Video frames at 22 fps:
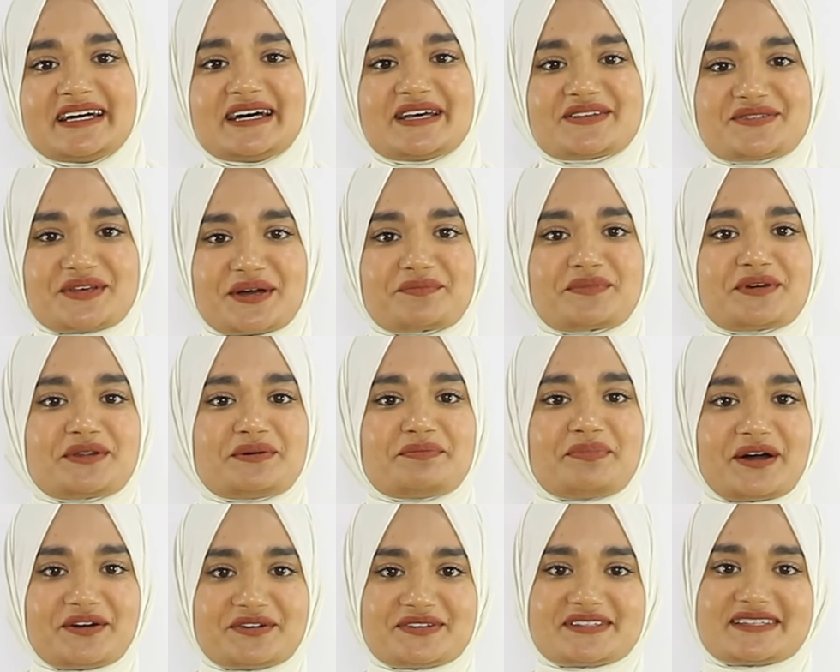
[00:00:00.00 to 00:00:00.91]
So I'm gonna
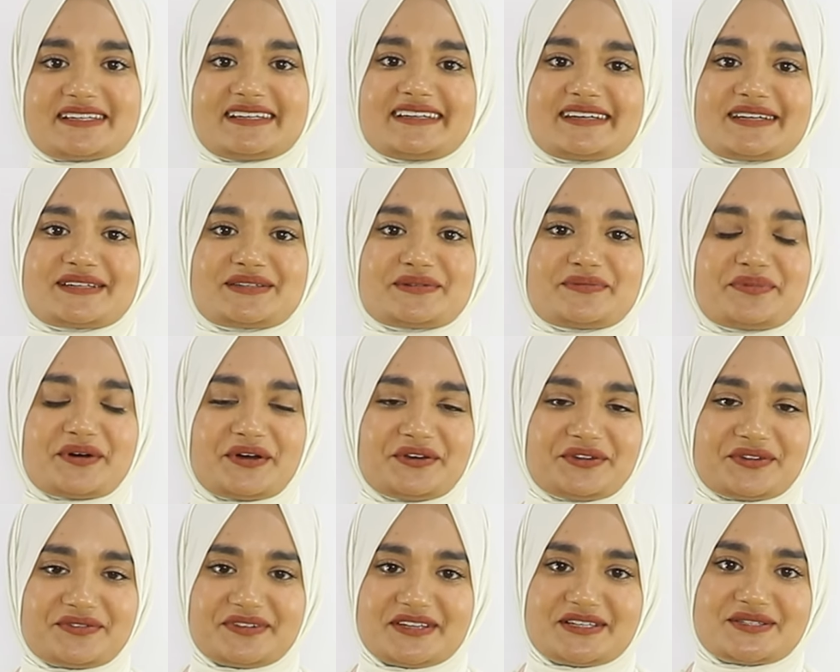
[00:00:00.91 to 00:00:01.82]
post a link to
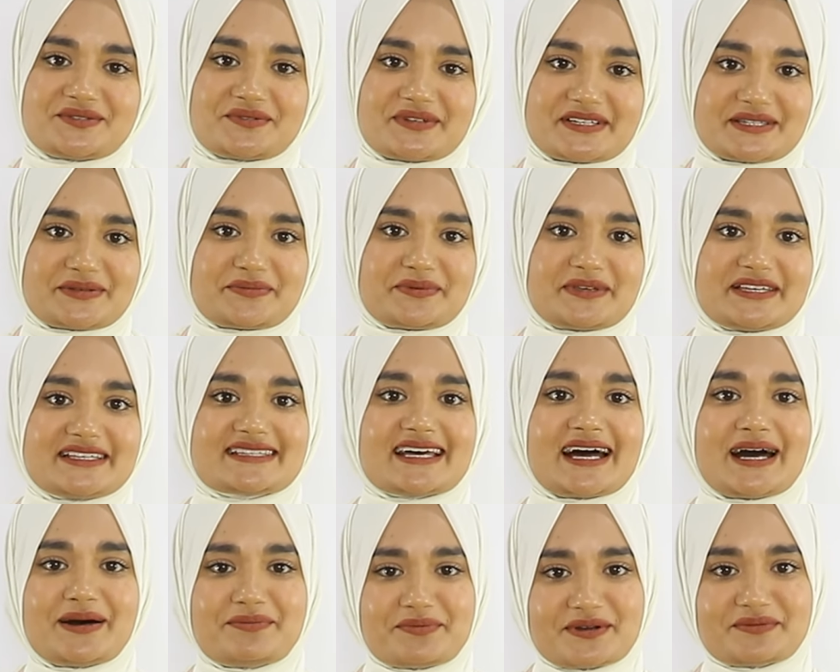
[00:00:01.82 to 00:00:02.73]
both of these recipes
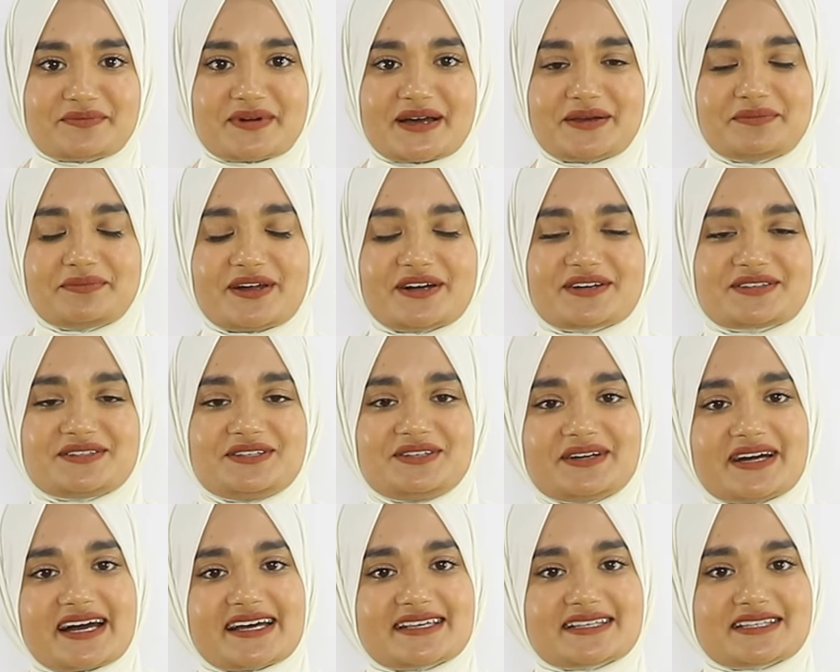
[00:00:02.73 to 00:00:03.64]
up on my blog so you
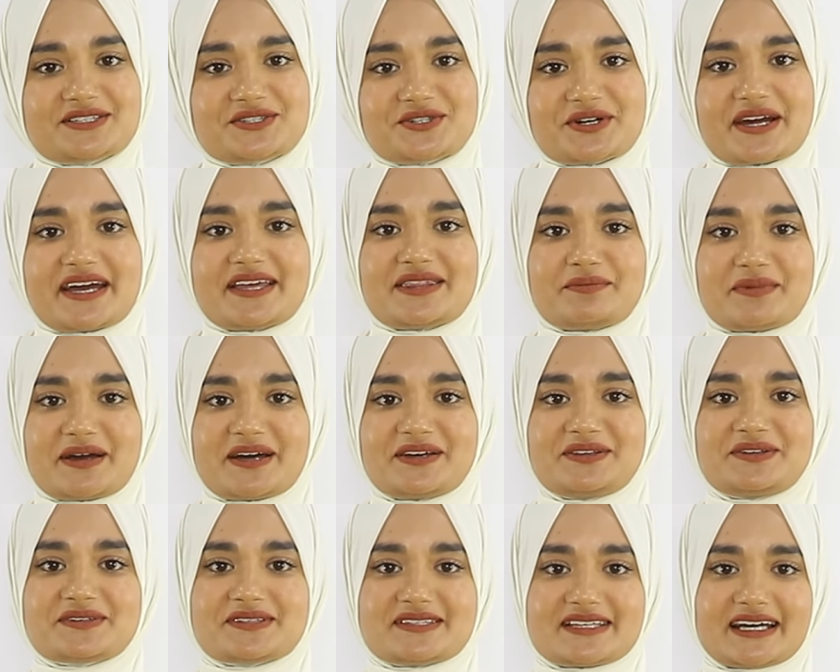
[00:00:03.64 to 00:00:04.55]
guys can try them out
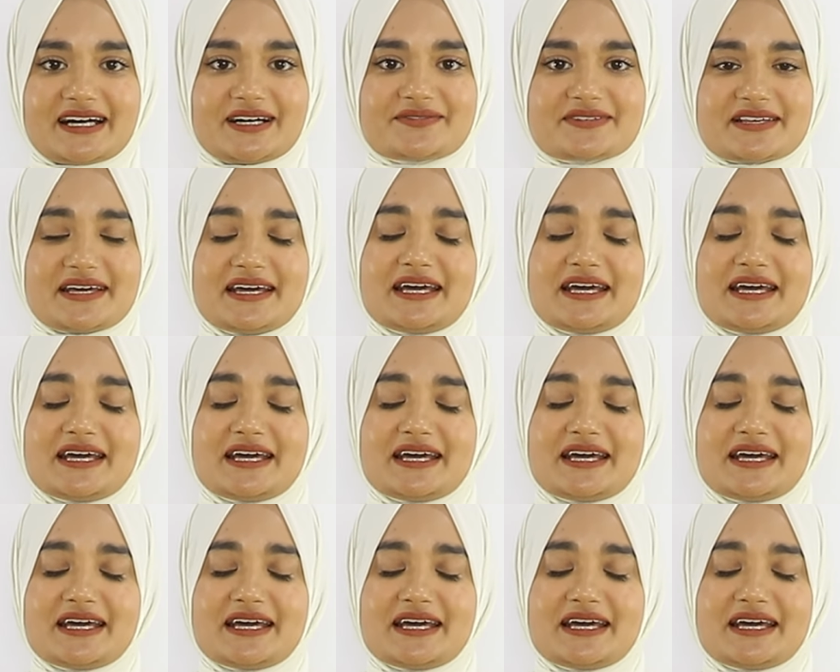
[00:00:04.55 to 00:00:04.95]
yourselves.